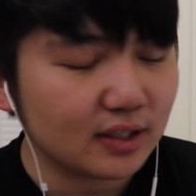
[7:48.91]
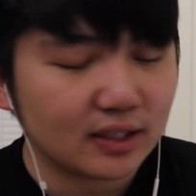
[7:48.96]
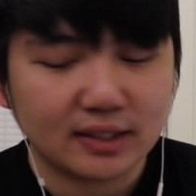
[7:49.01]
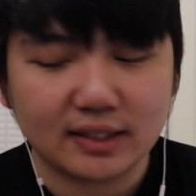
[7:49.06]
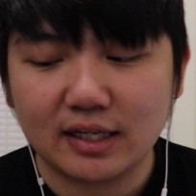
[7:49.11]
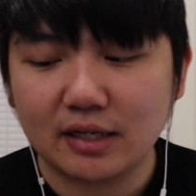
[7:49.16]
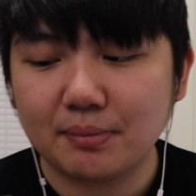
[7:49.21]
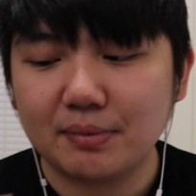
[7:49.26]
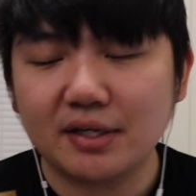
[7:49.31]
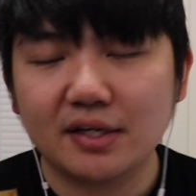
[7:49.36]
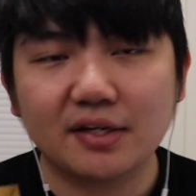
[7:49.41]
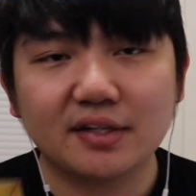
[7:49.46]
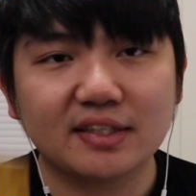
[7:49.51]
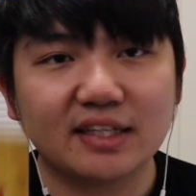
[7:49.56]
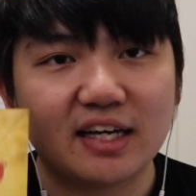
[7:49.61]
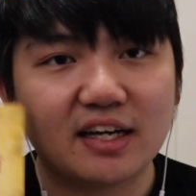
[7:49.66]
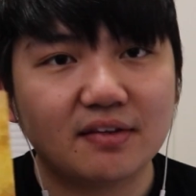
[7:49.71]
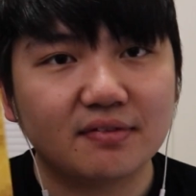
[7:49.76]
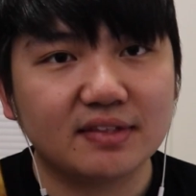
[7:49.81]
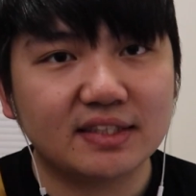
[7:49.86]
Now, because
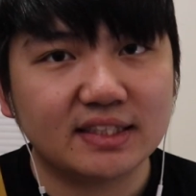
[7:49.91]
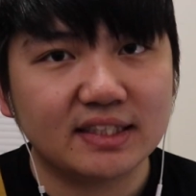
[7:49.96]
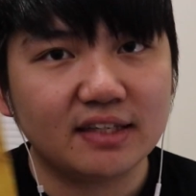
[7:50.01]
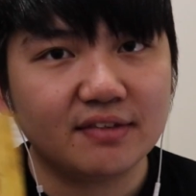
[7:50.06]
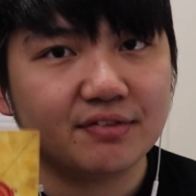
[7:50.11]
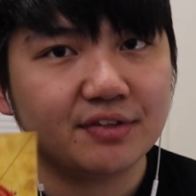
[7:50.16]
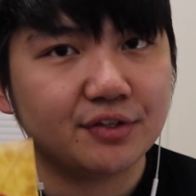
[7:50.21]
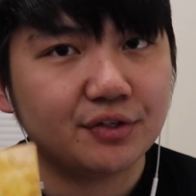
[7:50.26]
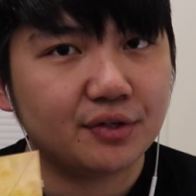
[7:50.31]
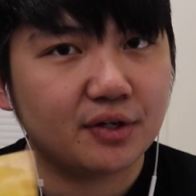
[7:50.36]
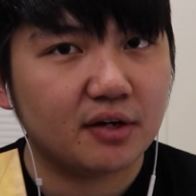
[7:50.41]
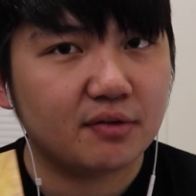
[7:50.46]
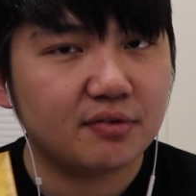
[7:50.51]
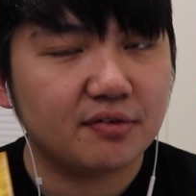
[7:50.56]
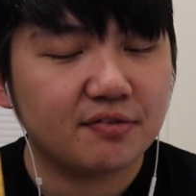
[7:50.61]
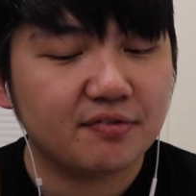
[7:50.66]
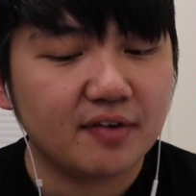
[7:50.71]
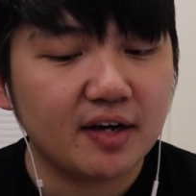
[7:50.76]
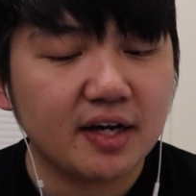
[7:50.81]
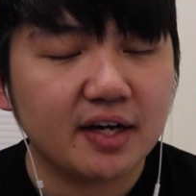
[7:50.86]
I have a seven, you have a
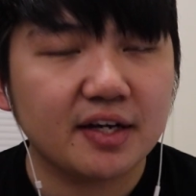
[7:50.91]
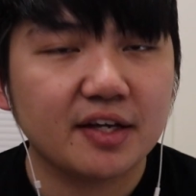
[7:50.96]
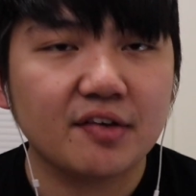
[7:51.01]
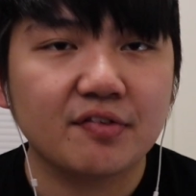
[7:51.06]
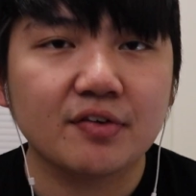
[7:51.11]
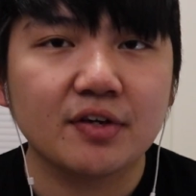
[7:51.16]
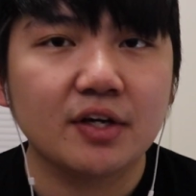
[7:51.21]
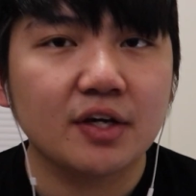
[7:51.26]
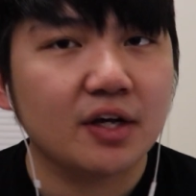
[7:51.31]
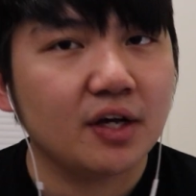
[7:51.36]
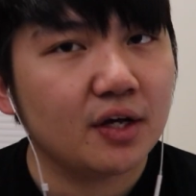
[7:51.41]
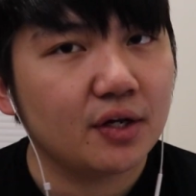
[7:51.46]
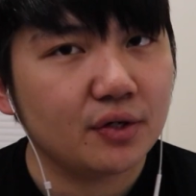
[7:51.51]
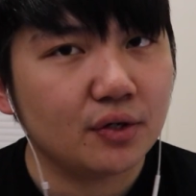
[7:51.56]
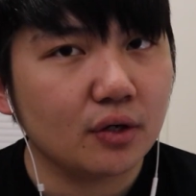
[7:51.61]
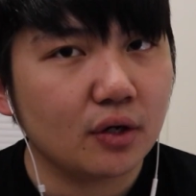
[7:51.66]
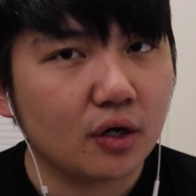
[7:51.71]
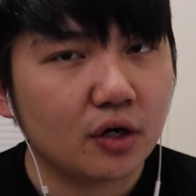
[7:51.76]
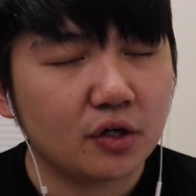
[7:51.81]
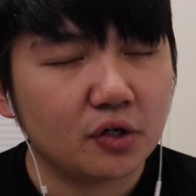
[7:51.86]
five,
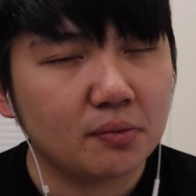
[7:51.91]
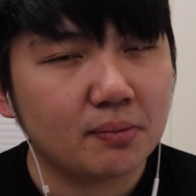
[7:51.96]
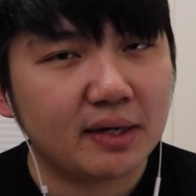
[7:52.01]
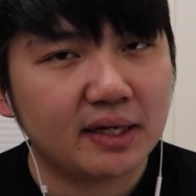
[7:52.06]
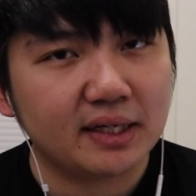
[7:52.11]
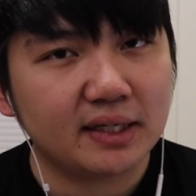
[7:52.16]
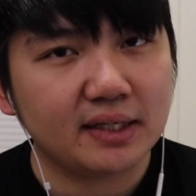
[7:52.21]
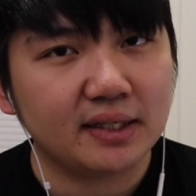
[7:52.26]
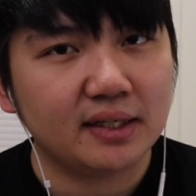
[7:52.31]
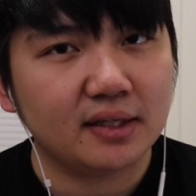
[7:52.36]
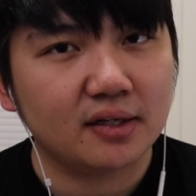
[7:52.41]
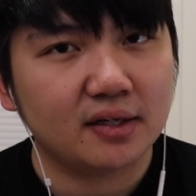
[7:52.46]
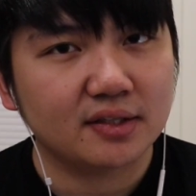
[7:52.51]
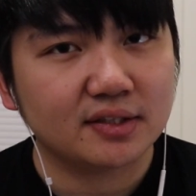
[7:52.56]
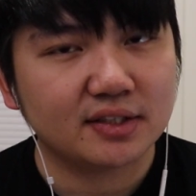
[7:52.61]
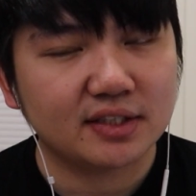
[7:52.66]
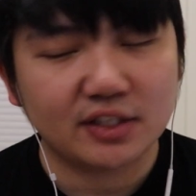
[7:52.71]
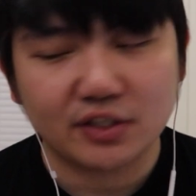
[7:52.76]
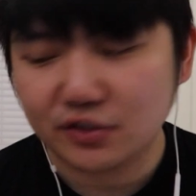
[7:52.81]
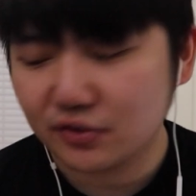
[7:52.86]
you automatically
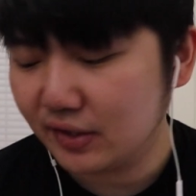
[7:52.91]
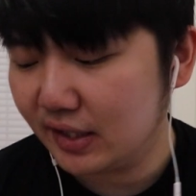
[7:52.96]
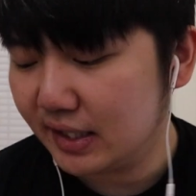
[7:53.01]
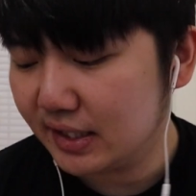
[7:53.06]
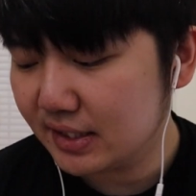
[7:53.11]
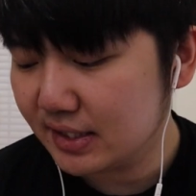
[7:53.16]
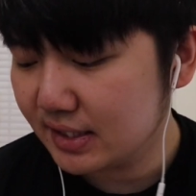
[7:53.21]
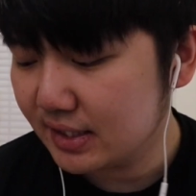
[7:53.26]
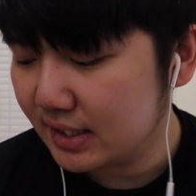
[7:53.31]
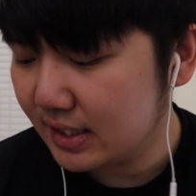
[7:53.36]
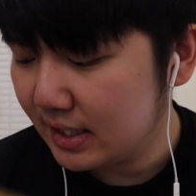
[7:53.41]
lost that trade.